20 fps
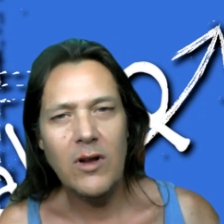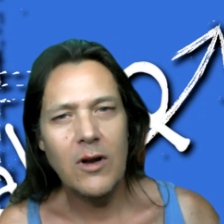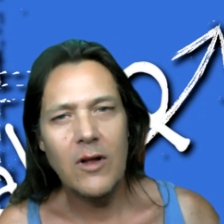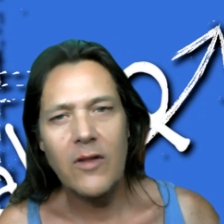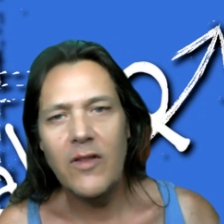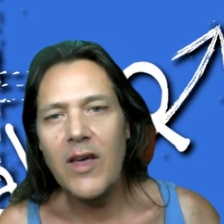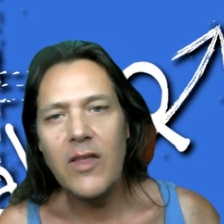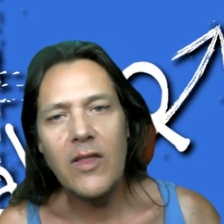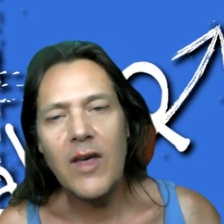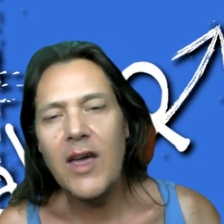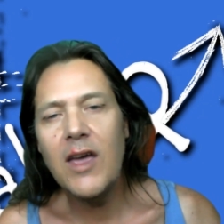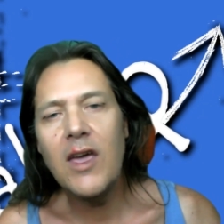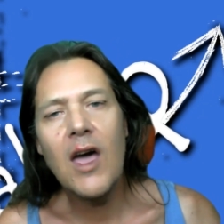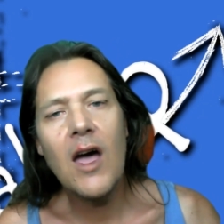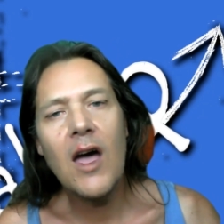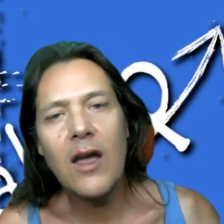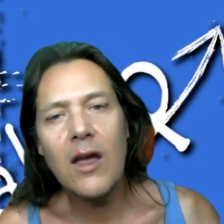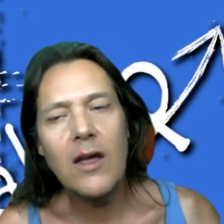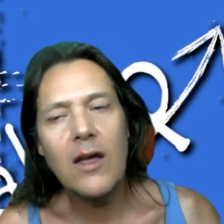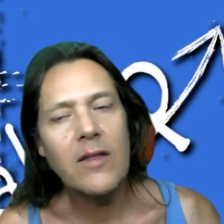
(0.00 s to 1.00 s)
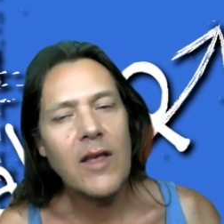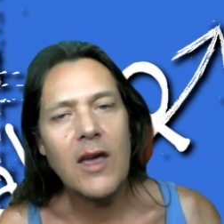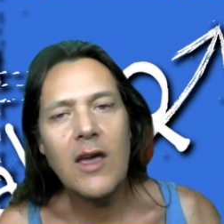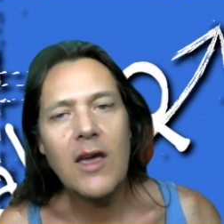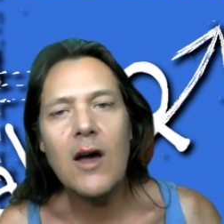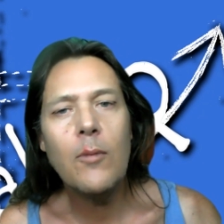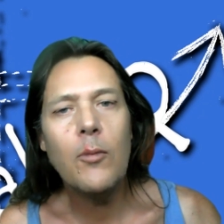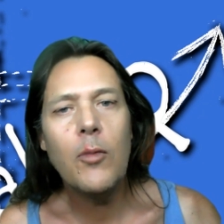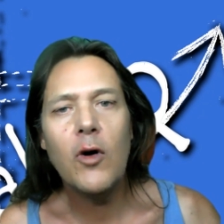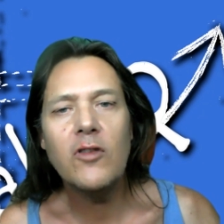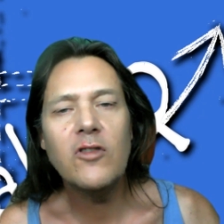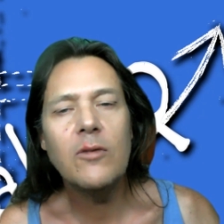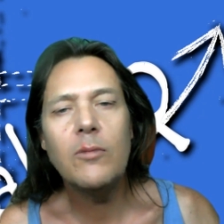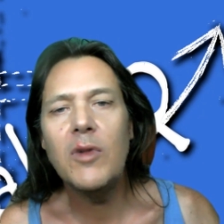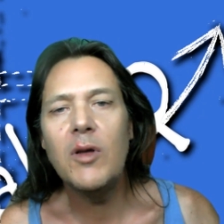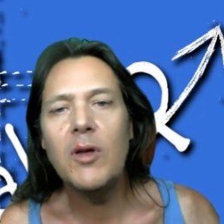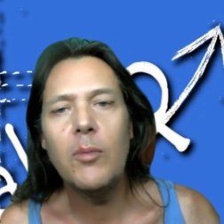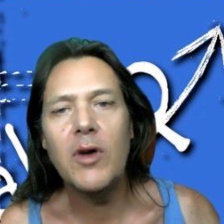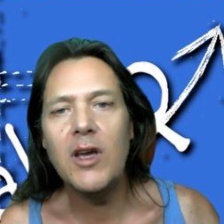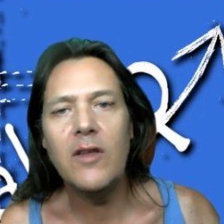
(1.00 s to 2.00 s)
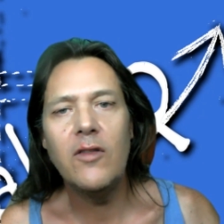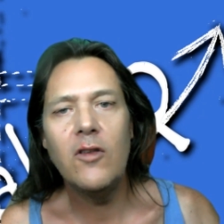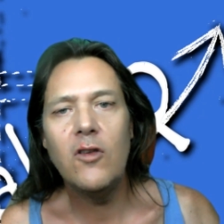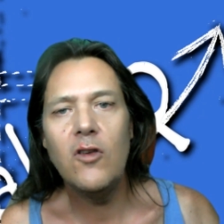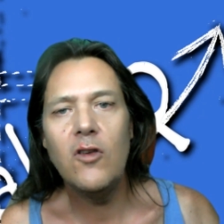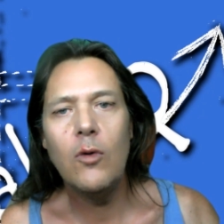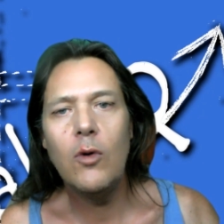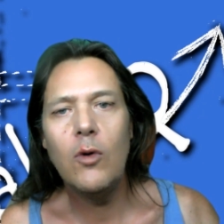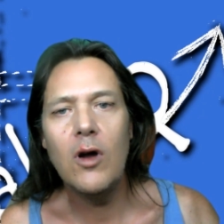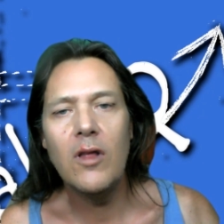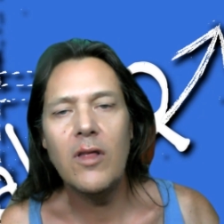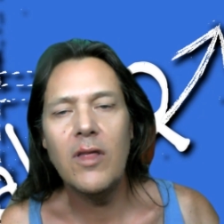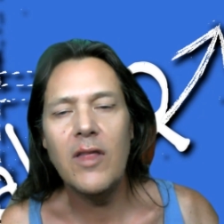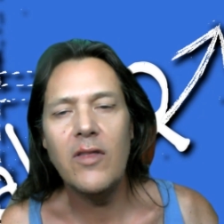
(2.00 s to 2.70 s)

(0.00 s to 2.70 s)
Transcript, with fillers: know, they they can't they can't possibly be in the new earth.